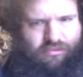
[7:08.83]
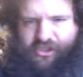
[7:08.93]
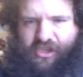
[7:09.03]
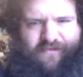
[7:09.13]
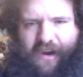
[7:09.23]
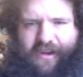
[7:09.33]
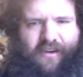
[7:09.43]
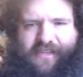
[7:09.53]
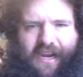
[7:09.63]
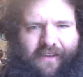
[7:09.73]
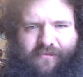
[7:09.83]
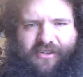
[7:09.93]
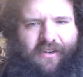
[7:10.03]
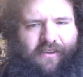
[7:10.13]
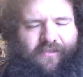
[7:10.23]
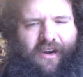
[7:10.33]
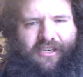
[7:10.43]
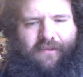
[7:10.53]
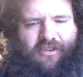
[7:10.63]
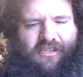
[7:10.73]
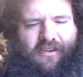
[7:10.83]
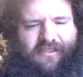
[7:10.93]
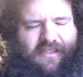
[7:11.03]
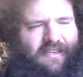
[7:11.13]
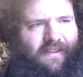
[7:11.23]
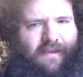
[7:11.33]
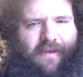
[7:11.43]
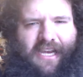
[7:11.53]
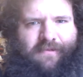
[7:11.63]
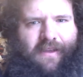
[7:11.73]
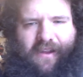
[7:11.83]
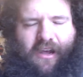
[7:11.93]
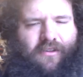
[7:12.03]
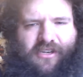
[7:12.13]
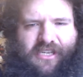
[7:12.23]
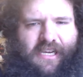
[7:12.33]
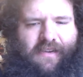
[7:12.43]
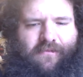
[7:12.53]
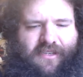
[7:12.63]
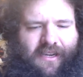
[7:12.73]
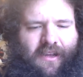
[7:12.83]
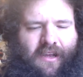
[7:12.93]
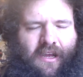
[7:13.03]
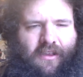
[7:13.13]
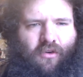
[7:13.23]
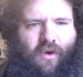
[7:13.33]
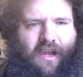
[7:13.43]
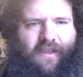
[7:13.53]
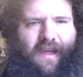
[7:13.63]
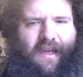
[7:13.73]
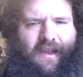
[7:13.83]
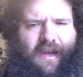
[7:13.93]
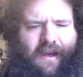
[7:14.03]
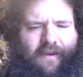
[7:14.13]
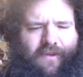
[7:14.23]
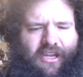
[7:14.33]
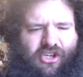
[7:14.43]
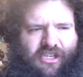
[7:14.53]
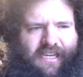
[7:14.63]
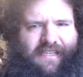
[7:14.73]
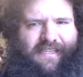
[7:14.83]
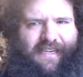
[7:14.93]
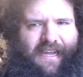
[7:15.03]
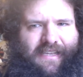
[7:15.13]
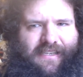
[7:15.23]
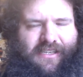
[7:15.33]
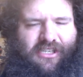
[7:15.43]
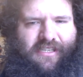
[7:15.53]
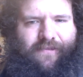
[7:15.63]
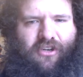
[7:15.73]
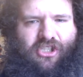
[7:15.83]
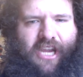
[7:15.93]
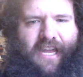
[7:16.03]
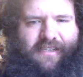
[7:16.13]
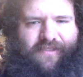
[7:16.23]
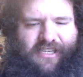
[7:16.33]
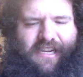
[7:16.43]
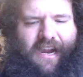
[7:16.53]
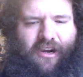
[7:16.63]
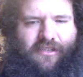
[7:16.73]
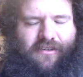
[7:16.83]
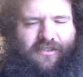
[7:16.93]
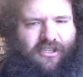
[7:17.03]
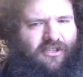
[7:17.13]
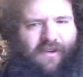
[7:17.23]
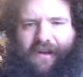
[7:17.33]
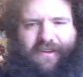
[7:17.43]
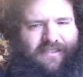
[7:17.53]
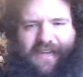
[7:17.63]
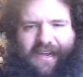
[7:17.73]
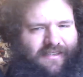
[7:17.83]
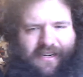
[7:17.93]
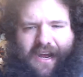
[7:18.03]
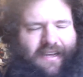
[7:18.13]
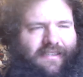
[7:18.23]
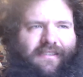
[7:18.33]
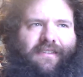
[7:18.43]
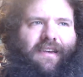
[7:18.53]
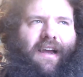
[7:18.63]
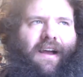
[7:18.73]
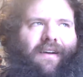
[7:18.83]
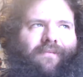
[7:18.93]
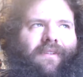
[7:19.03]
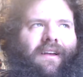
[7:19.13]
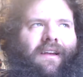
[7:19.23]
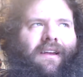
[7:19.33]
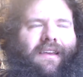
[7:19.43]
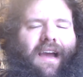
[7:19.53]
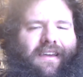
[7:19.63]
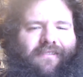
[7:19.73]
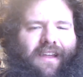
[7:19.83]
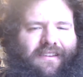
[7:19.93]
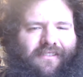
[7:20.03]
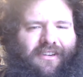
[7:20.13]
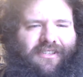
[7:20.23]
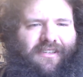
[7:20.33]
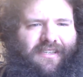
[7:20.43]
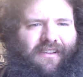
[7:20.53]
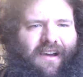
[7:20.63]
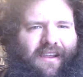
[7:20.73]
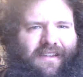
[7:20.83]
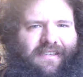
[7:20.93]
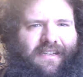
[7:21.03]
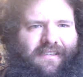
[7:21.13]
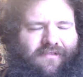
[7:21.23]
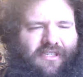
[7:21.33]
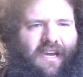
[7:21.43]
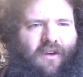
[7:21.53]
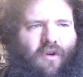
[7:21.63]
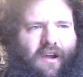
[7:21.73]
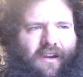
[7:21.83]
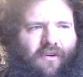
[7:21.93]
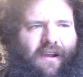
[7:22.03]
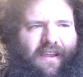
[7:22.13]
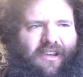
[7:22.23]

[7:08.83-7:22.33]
It's just very entertaining from start to finish. I'm just consistently amazed by the color schemes, the way that it just gets into just different shades of this character just throughout his days and nights. I can relate so much to just a lot of these scenes of just kind of walking around.